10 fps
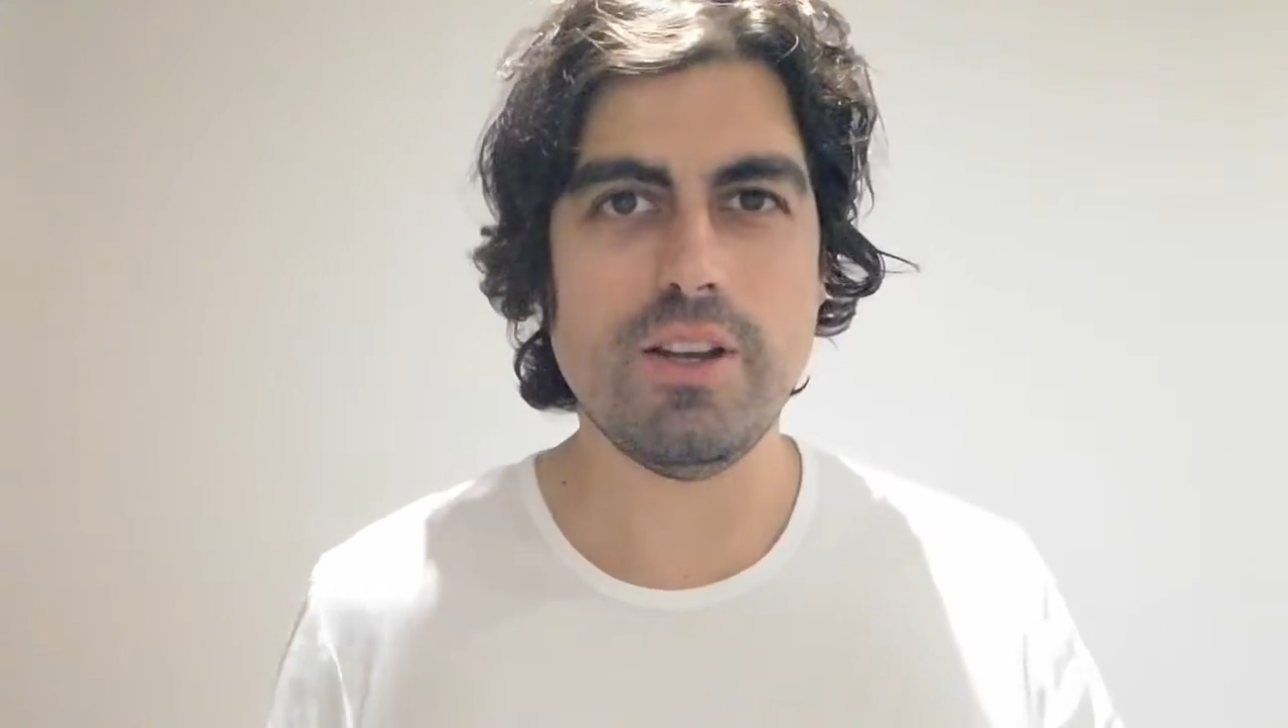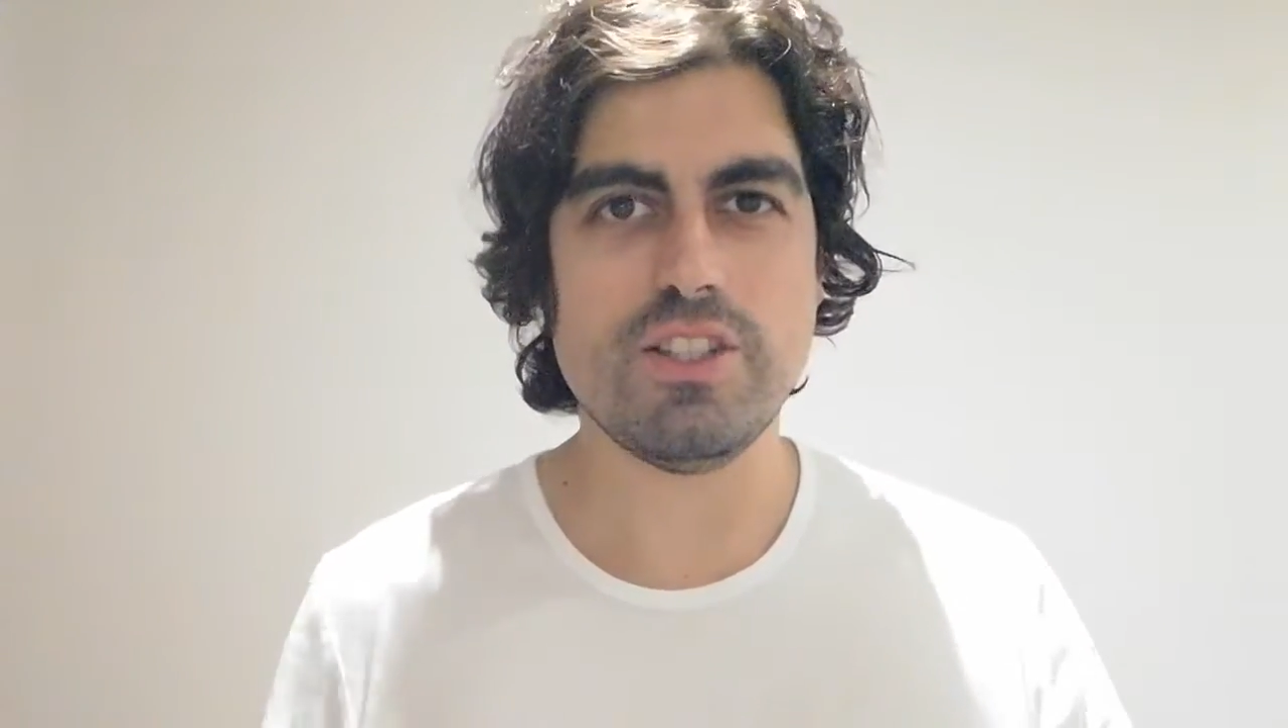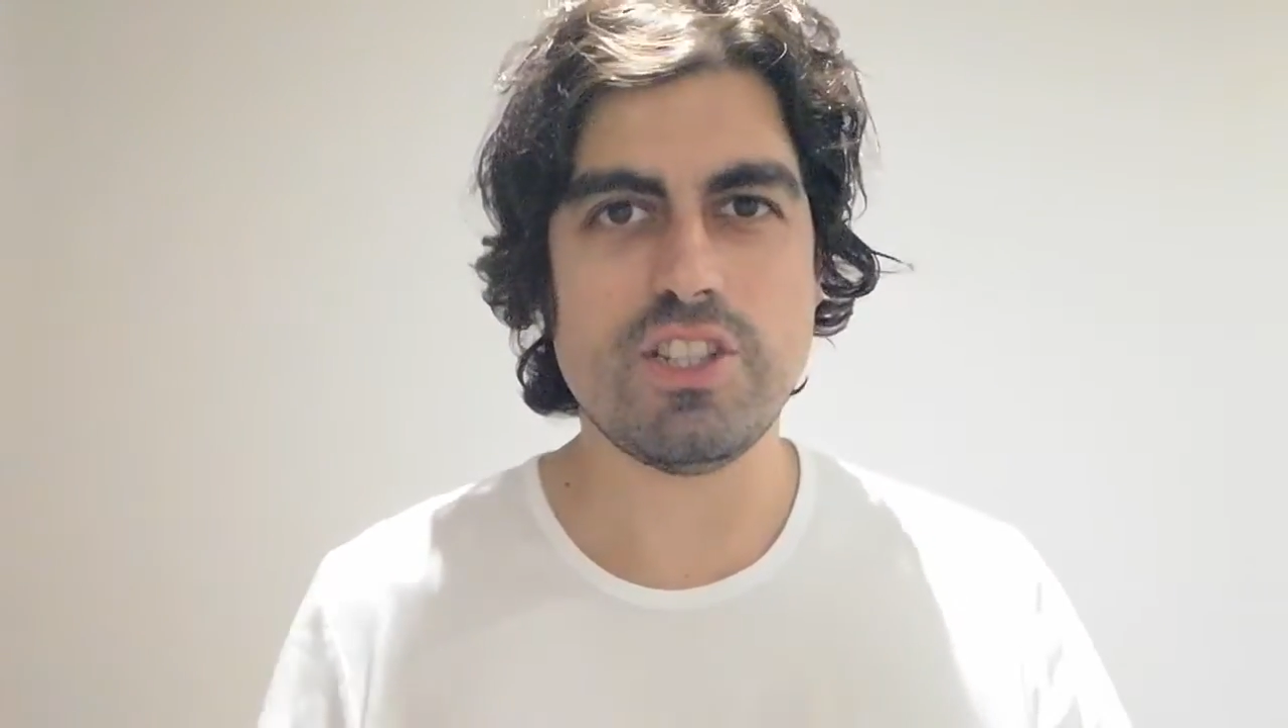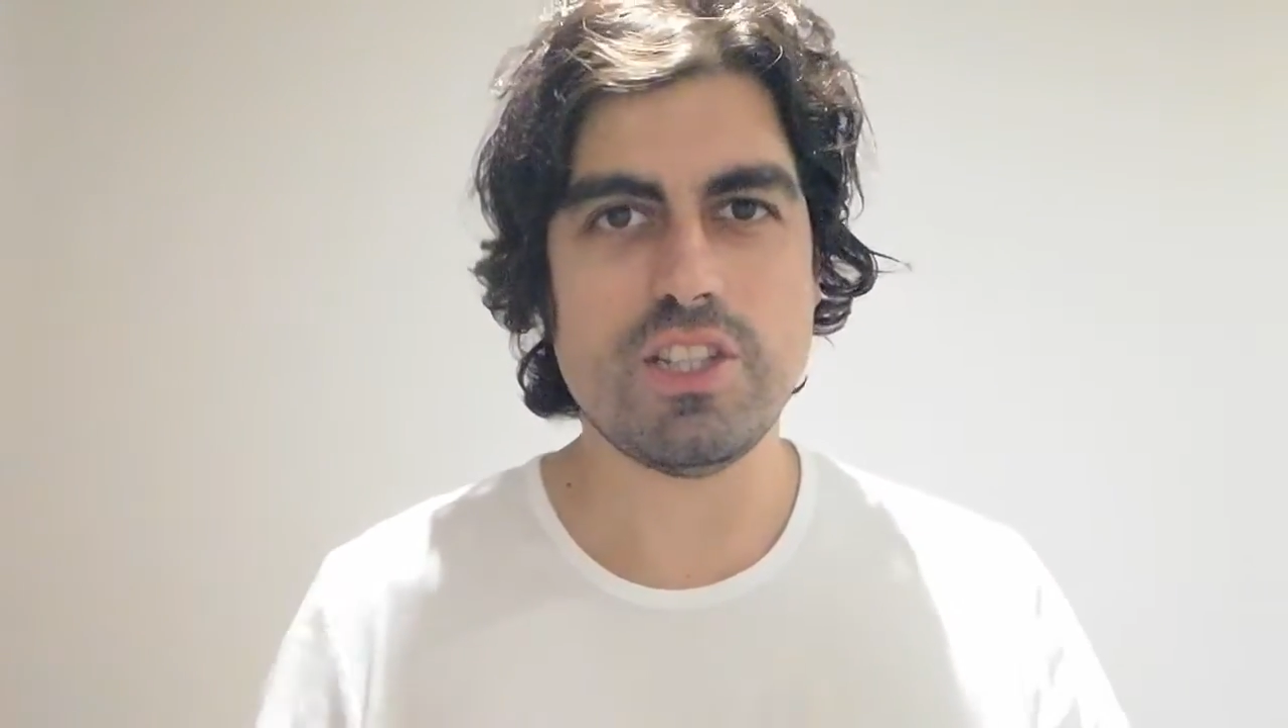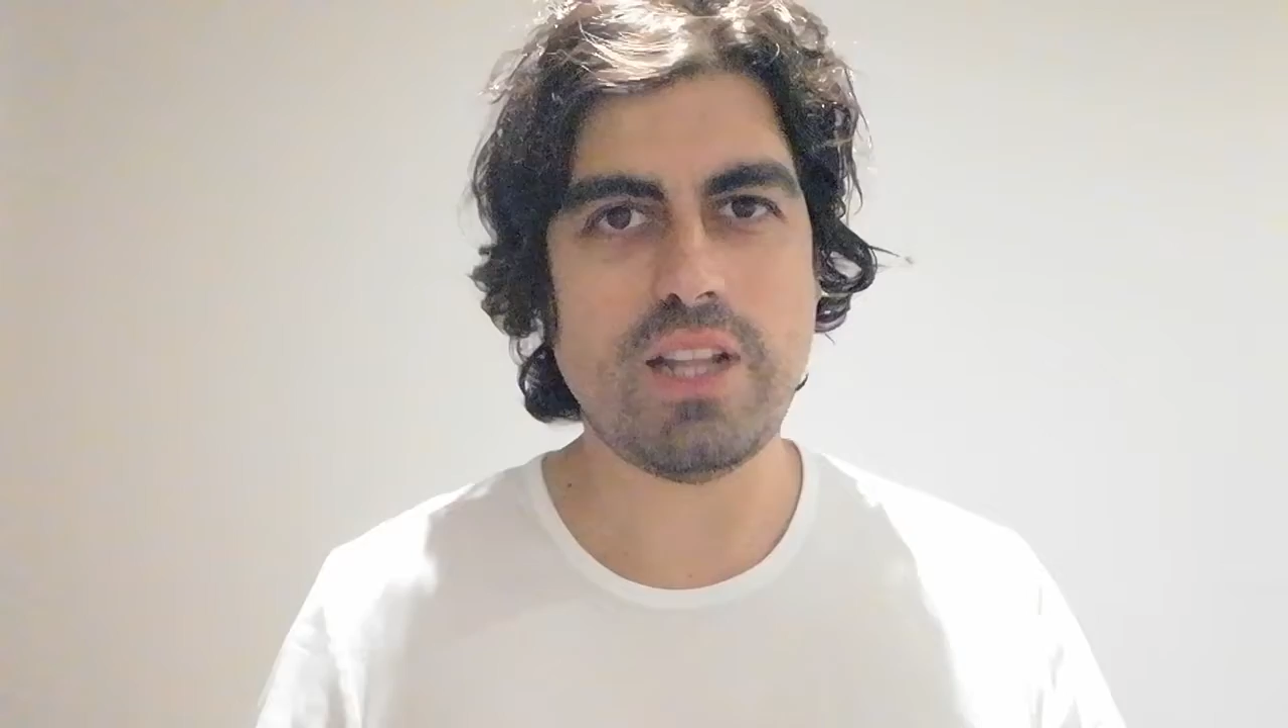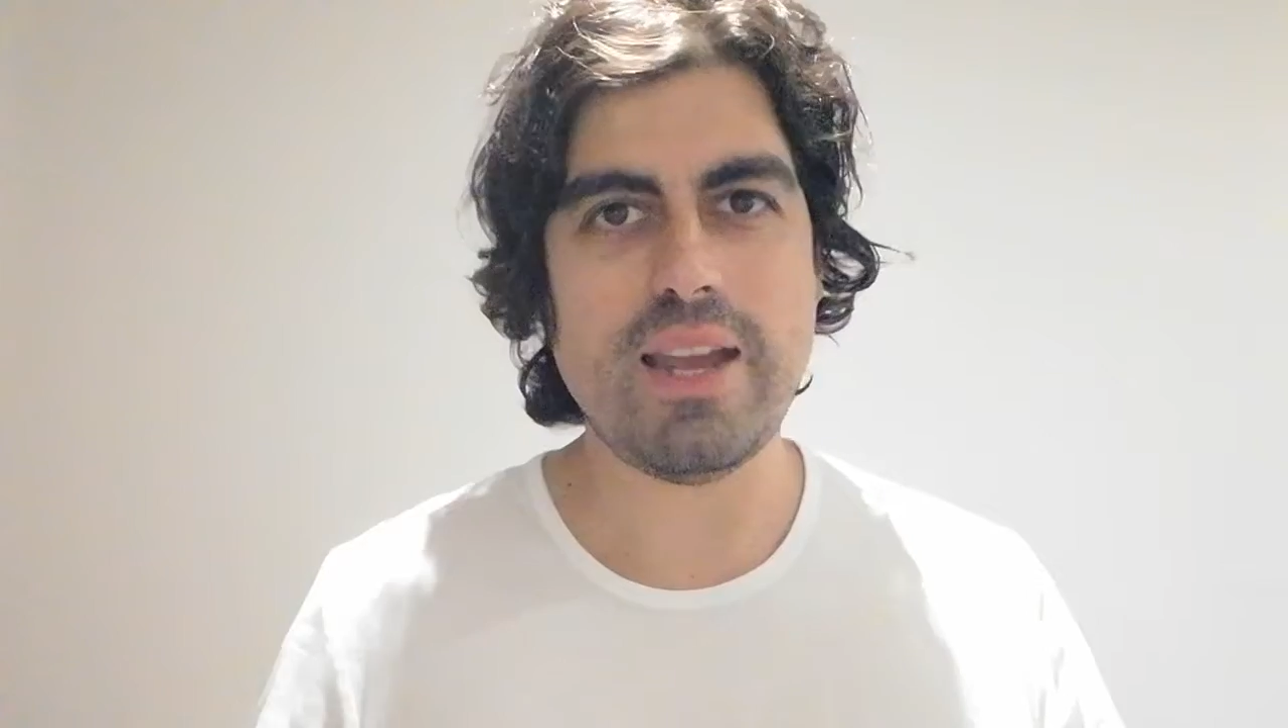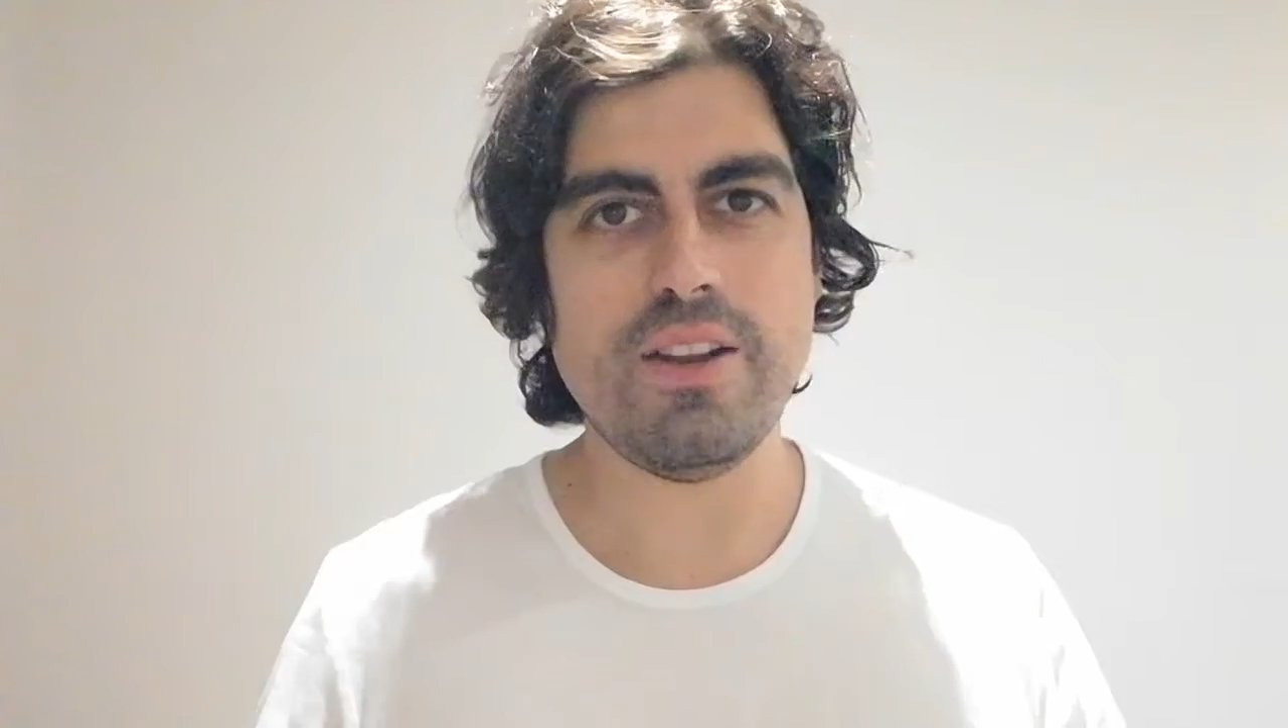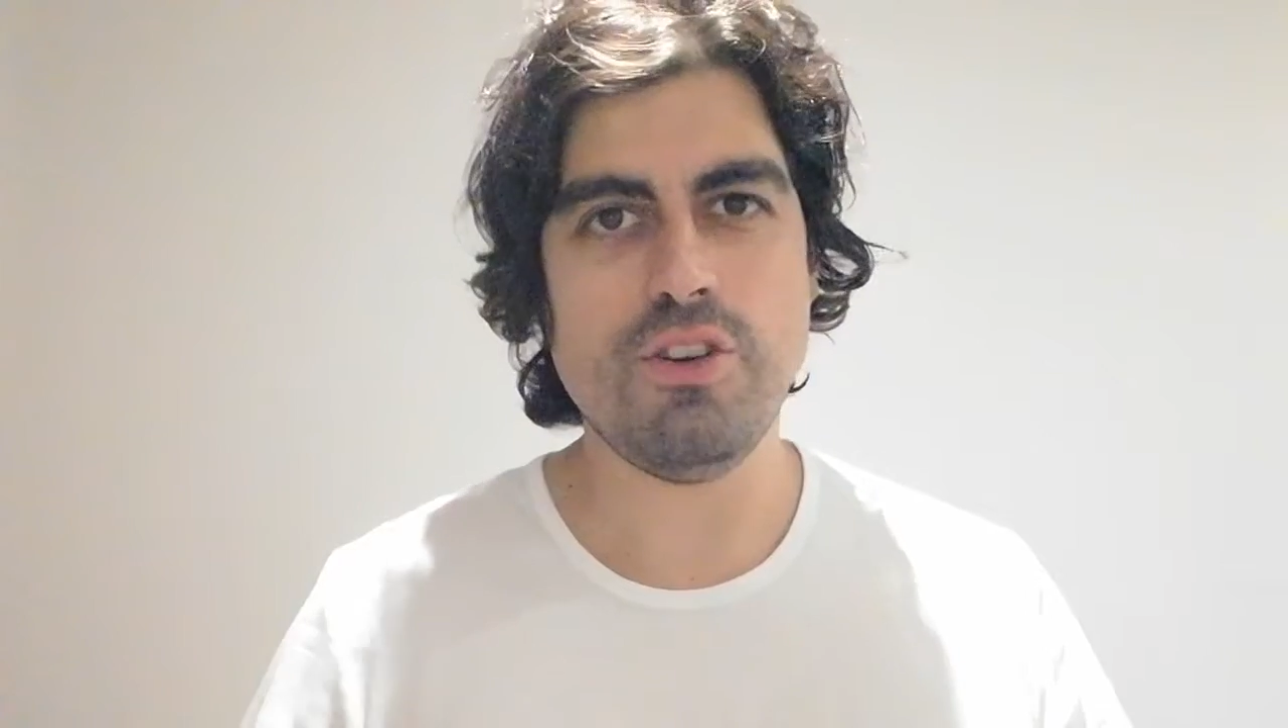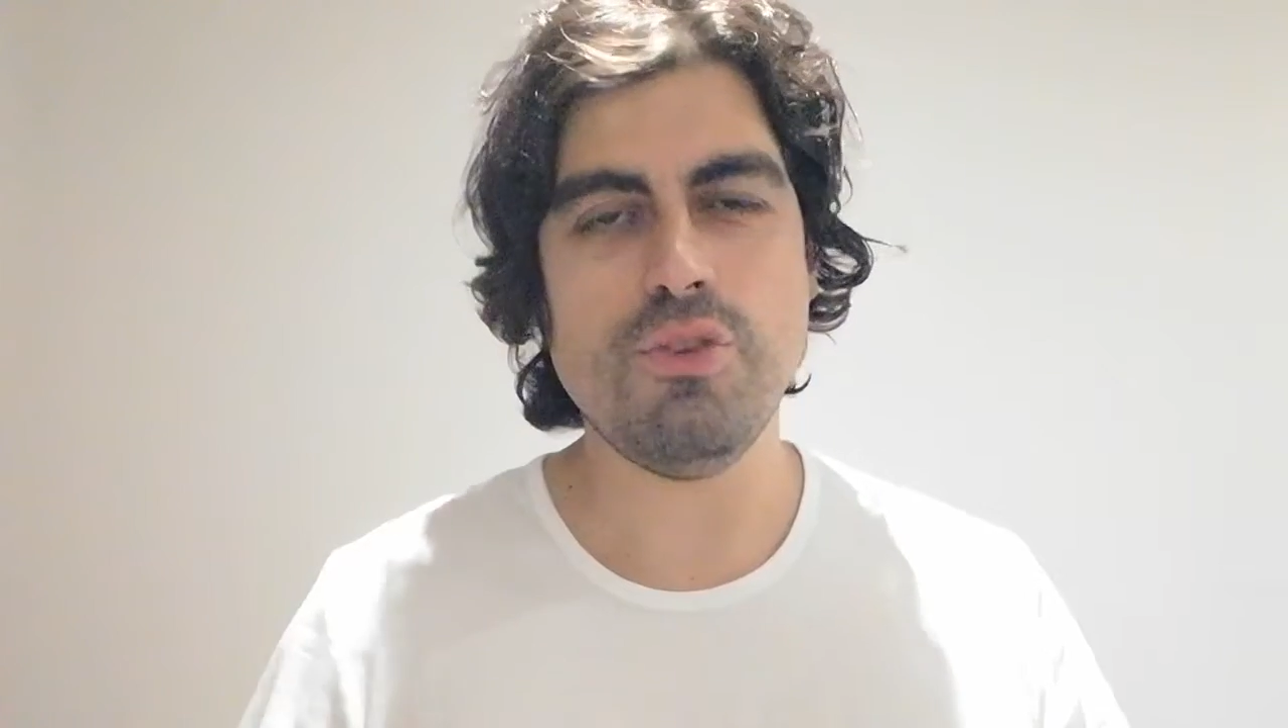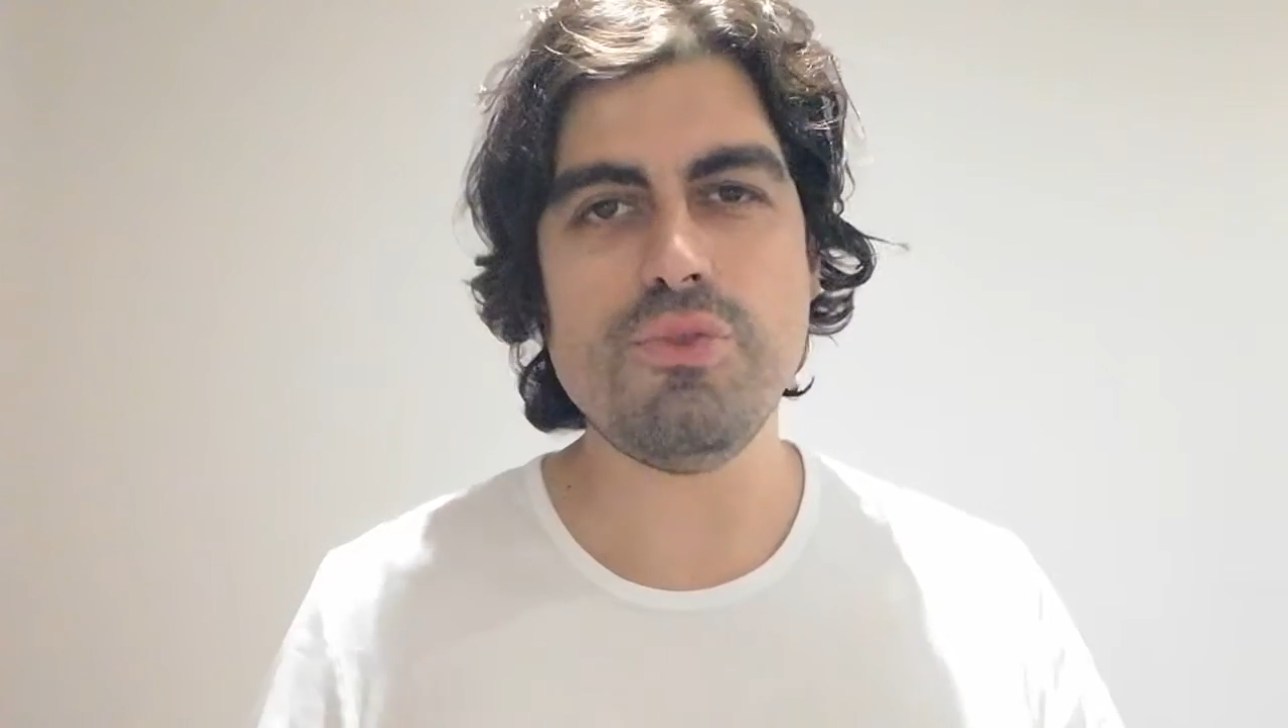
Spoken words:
new